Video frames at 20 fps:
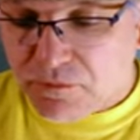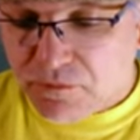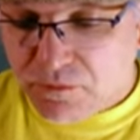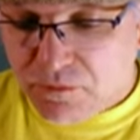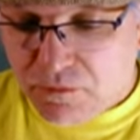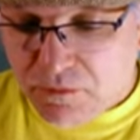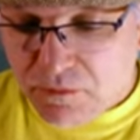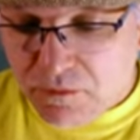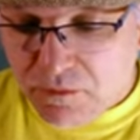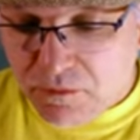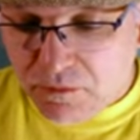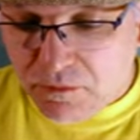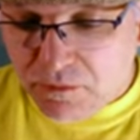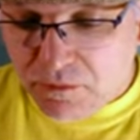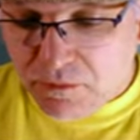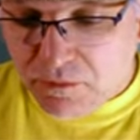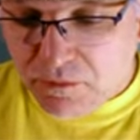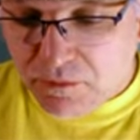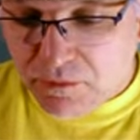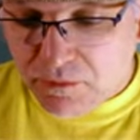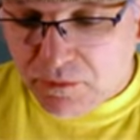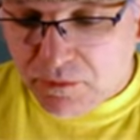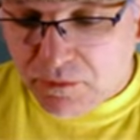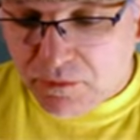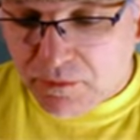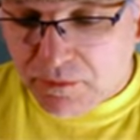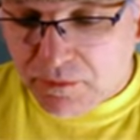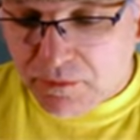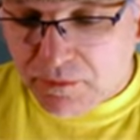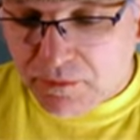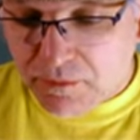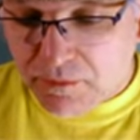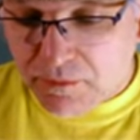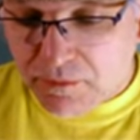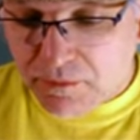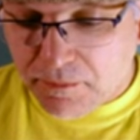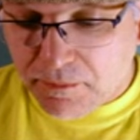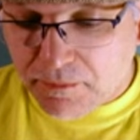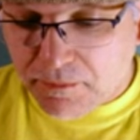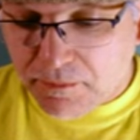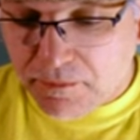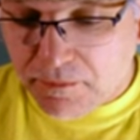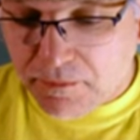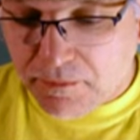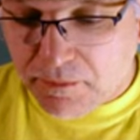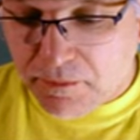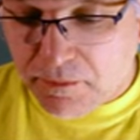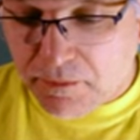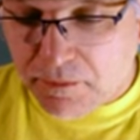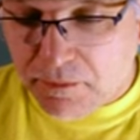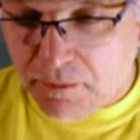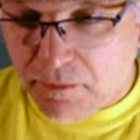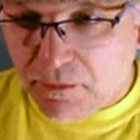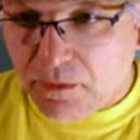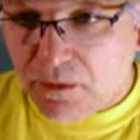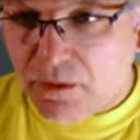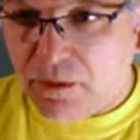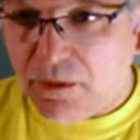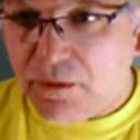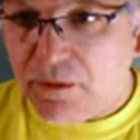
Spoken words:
(no one is talking)